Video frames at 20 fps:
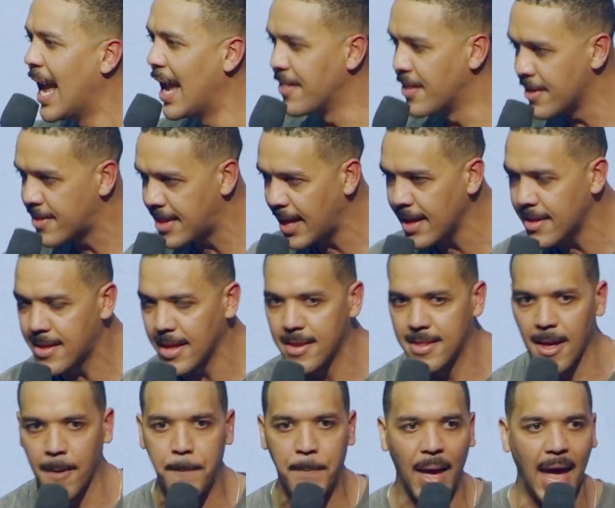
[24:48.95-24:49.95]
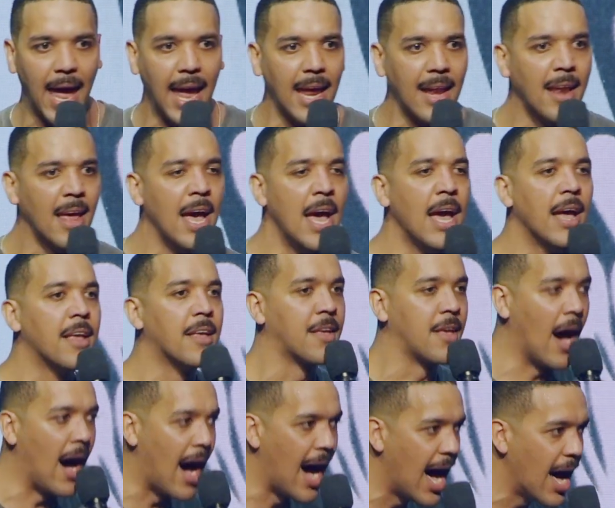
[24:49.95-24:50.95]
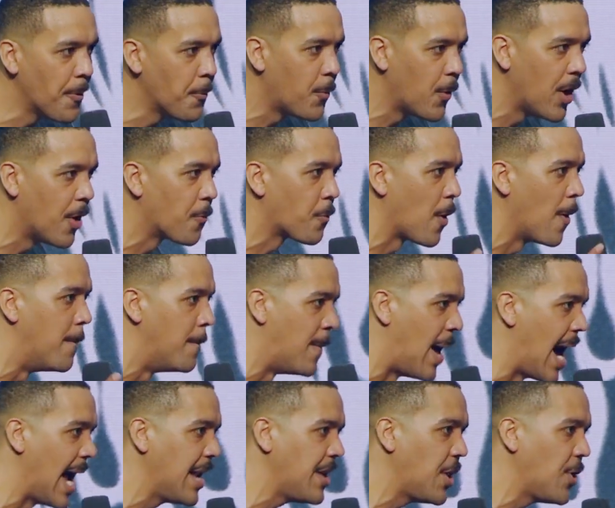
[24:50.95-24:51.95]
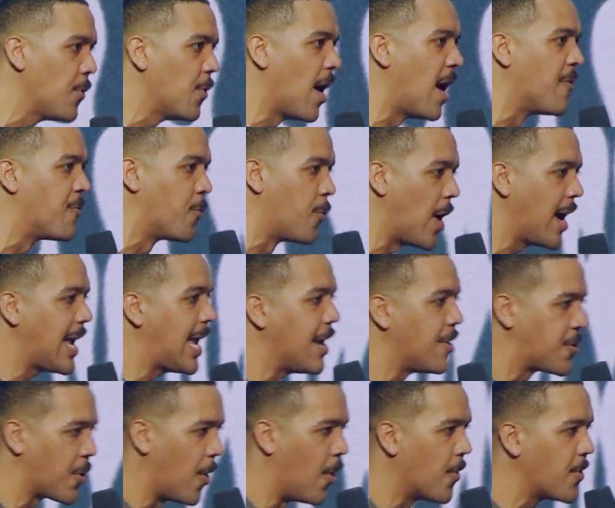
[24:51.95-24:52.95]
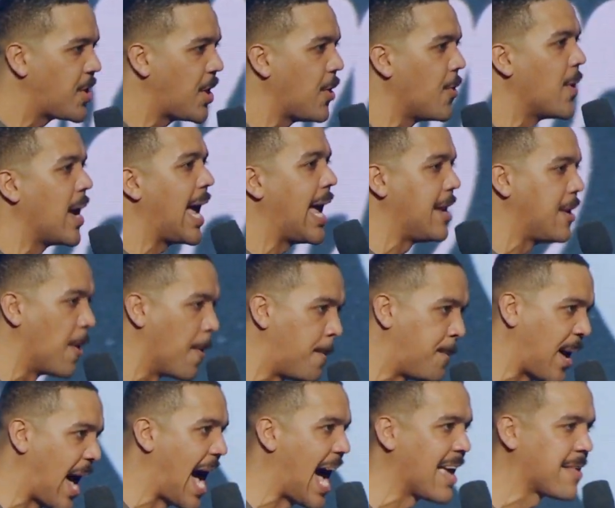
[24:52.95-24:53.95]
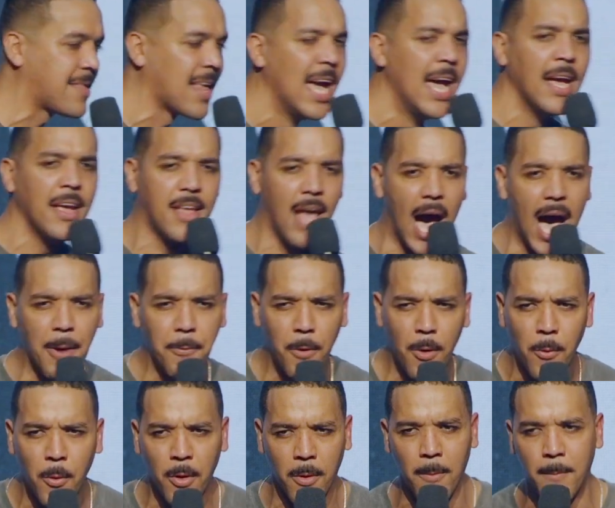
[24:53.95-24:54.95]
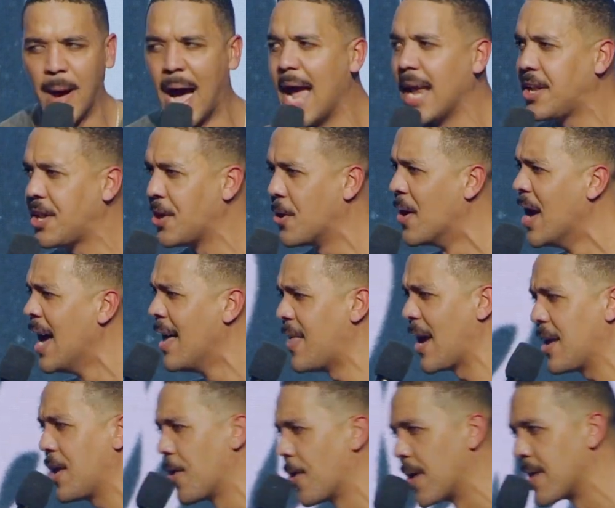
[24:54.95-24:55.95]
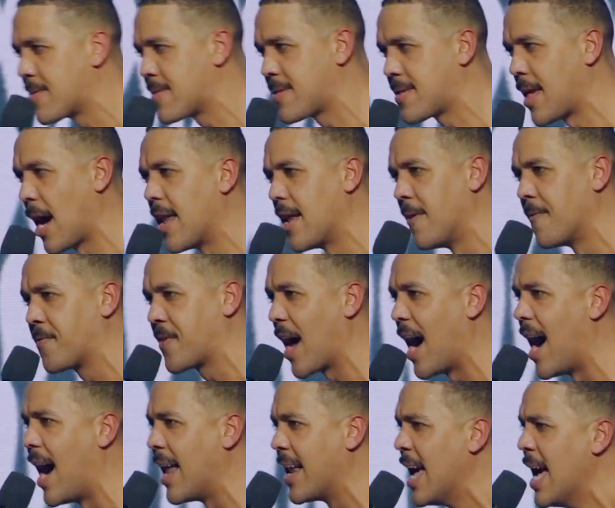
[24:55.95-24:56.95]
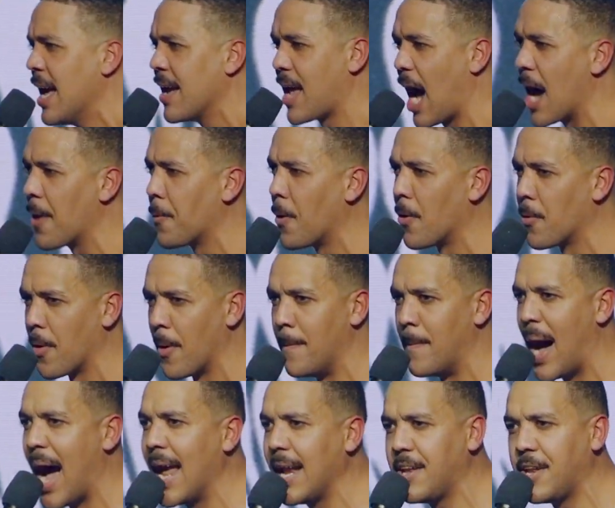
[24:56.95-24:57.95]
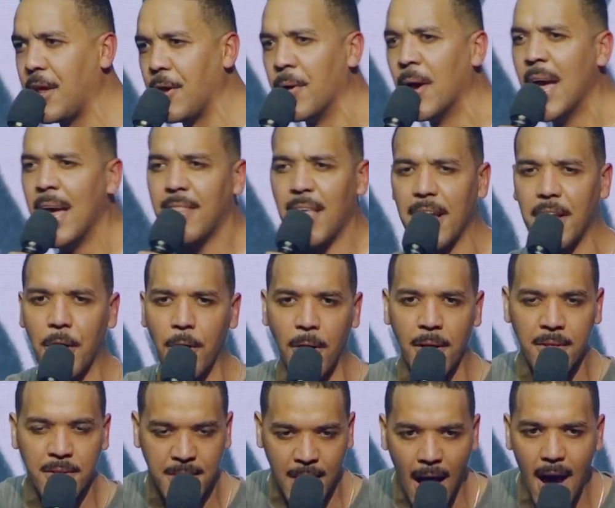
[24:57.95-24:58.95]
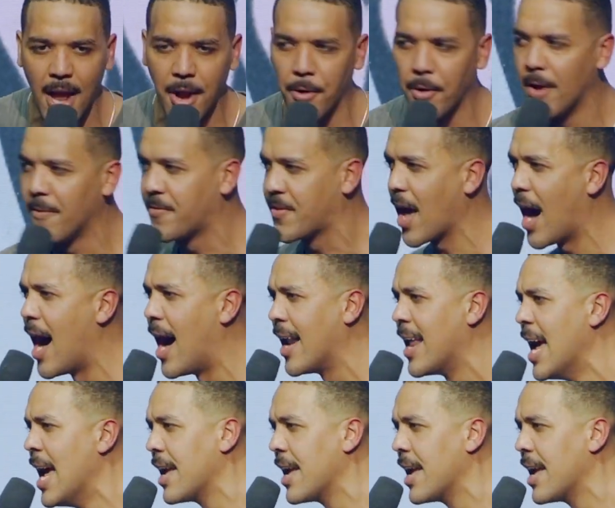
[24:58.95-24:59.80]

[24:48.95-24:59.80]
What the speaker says: in the seasons of pain, God will remind you of what he told you in your past. God will remind you that you're a son of God. God will remind you that you're a daughter of God.